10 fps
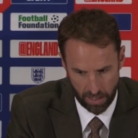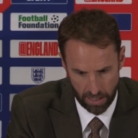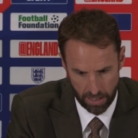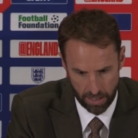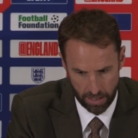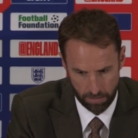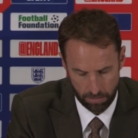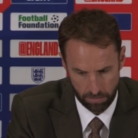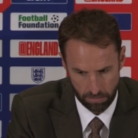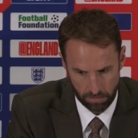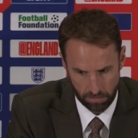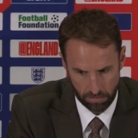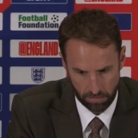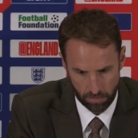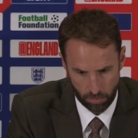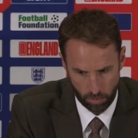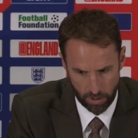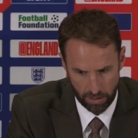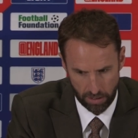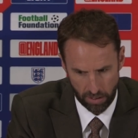um,
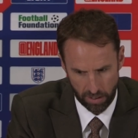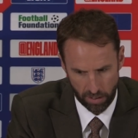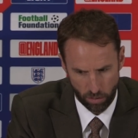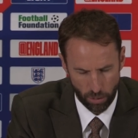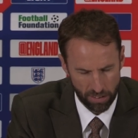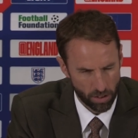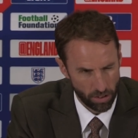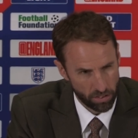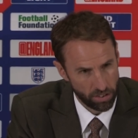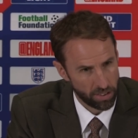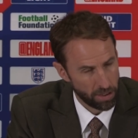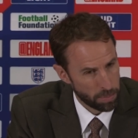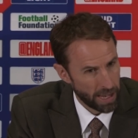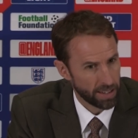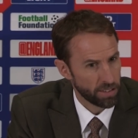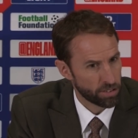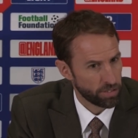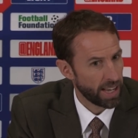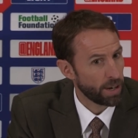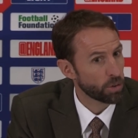we are always conscious of the balance
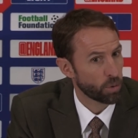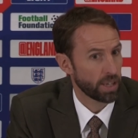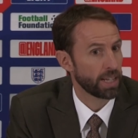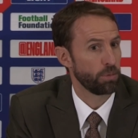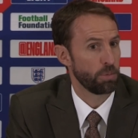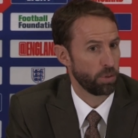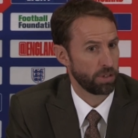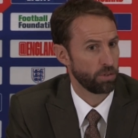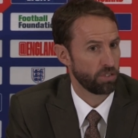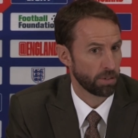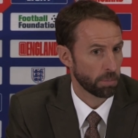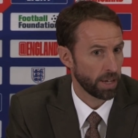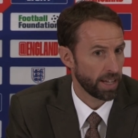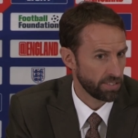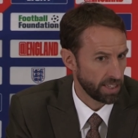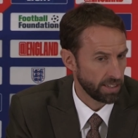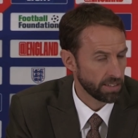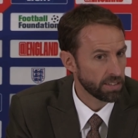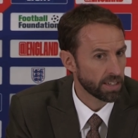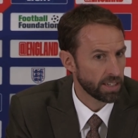of how quickly we put those young players
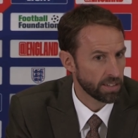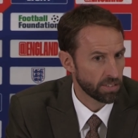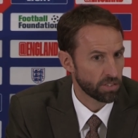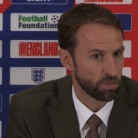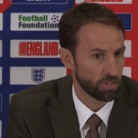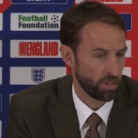in and